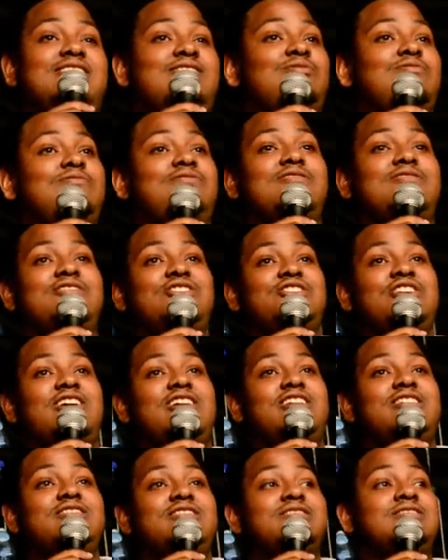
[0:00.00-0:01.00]
Don't feel
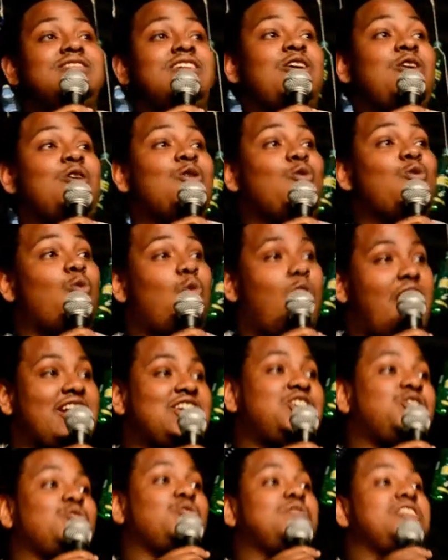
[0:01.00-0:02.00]
shy. Why
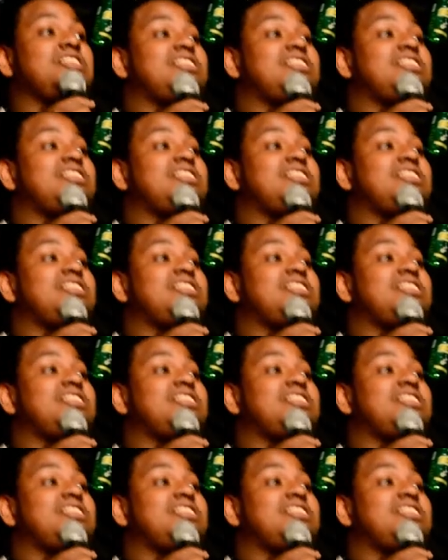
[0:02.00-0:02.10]
should we